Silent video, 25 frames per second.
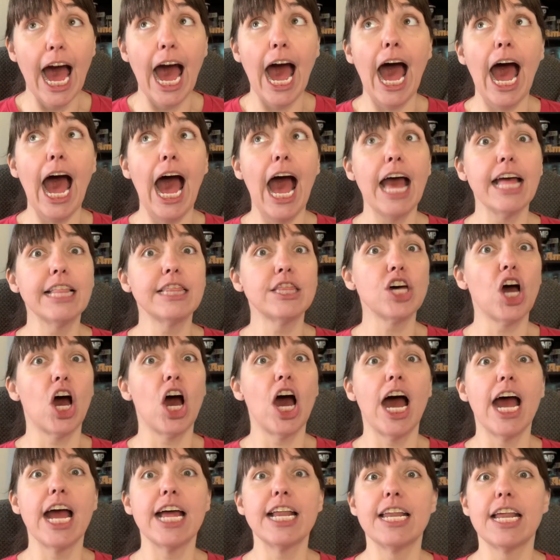I
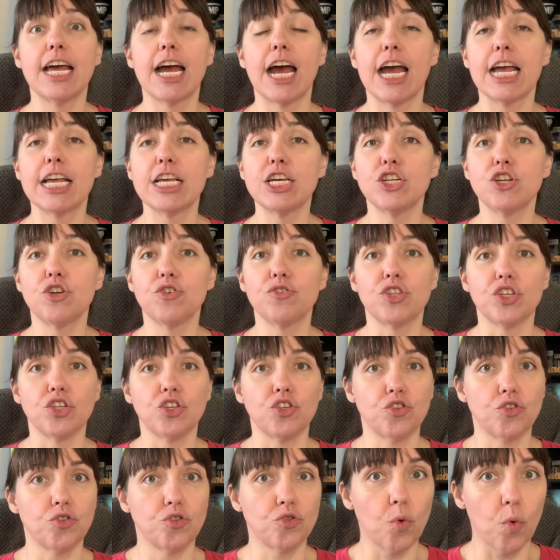thought, you know, the
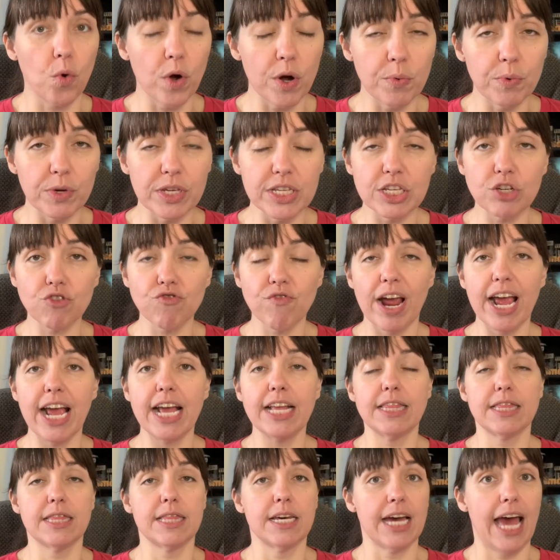story was
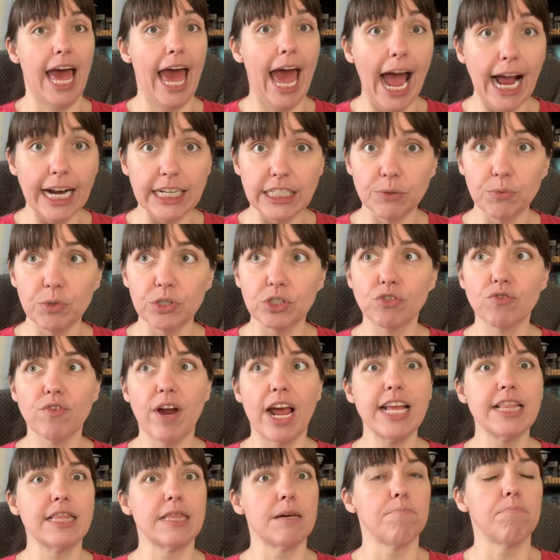great, the acting was
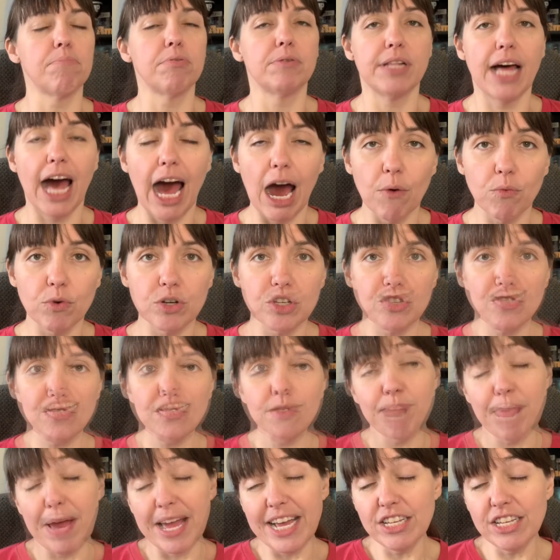great, the plot was great.